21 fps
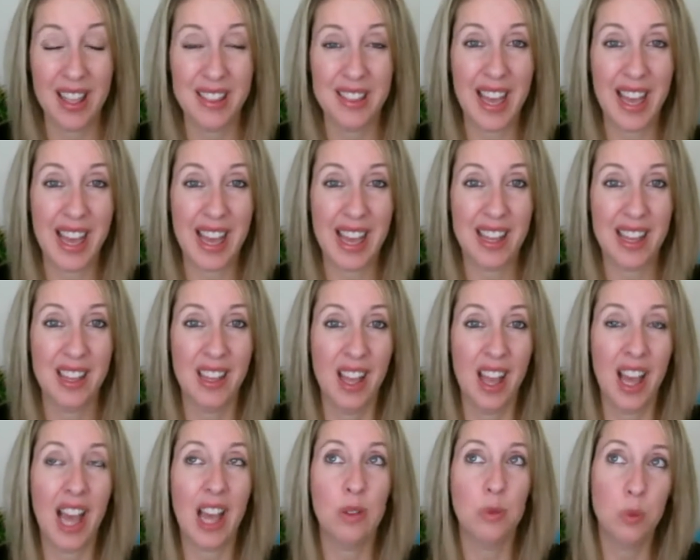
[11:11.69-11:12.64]
that
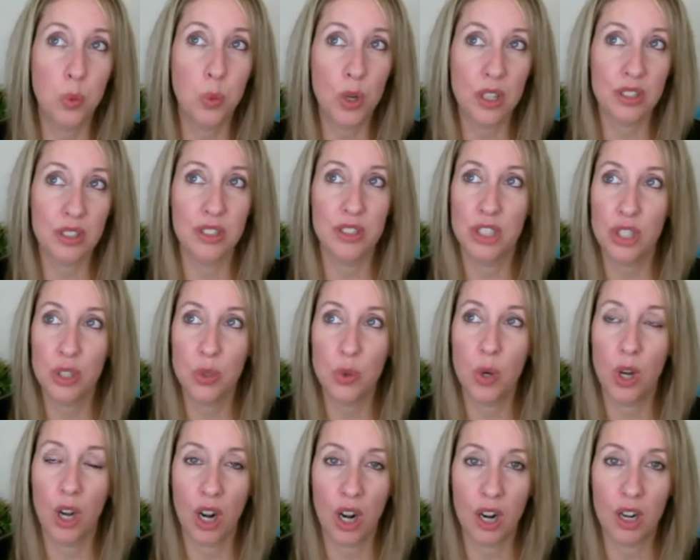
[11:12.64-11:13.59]
I've worked too
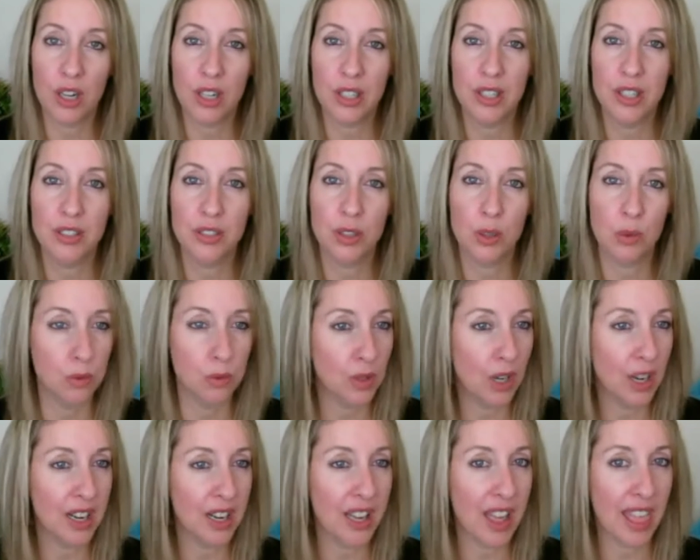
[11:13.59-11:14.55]
hard to
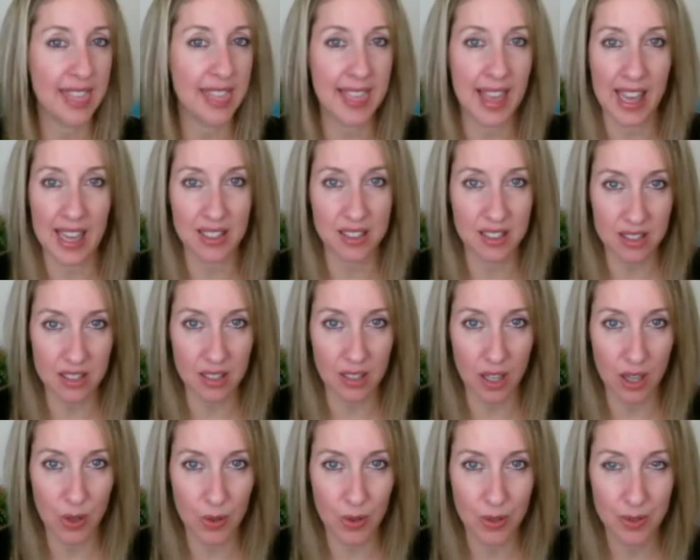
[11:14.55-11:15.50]
run that
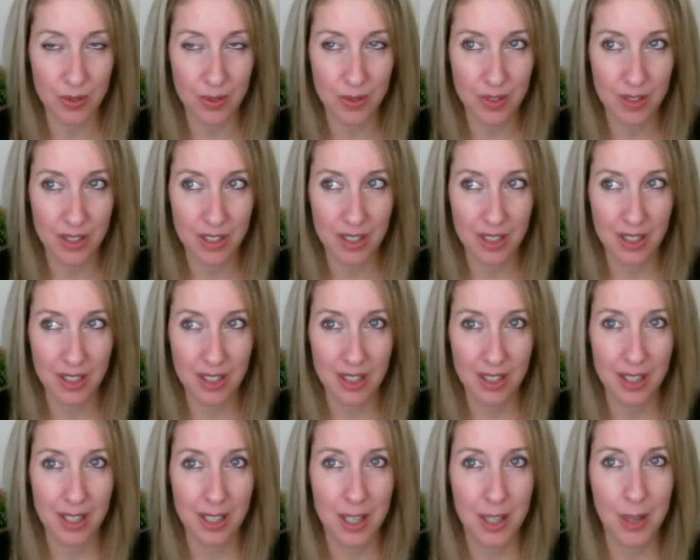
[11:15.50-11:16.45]
slow.
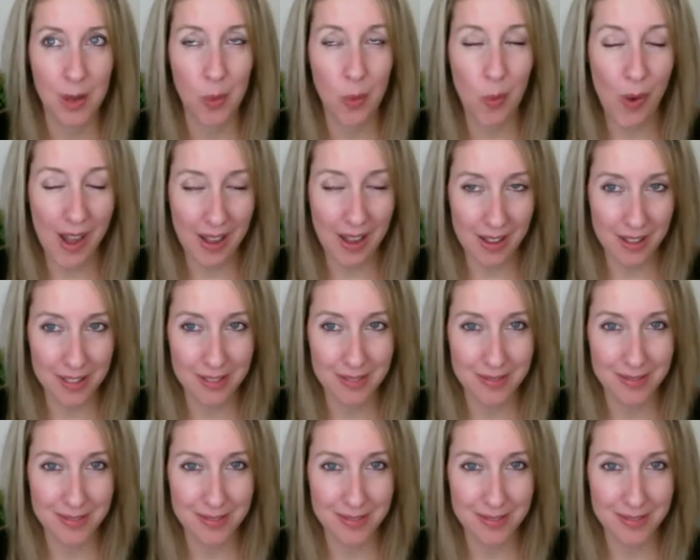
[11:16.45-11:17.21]
Well,